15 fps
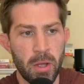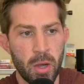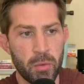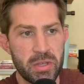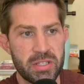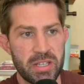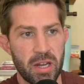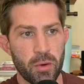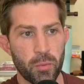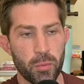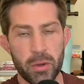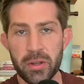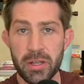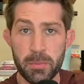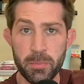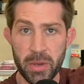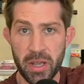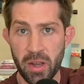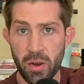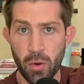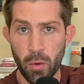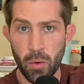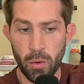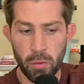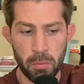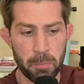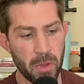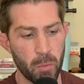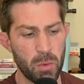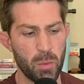We set a really big
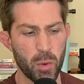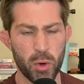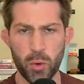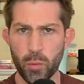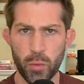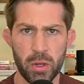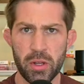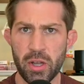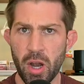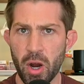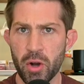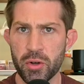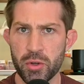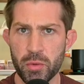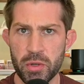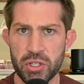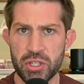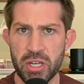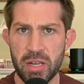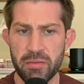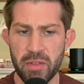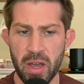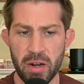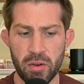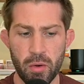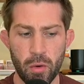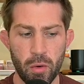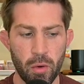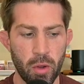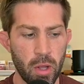goal. We work really hard to achieve that
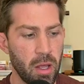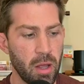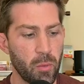goal.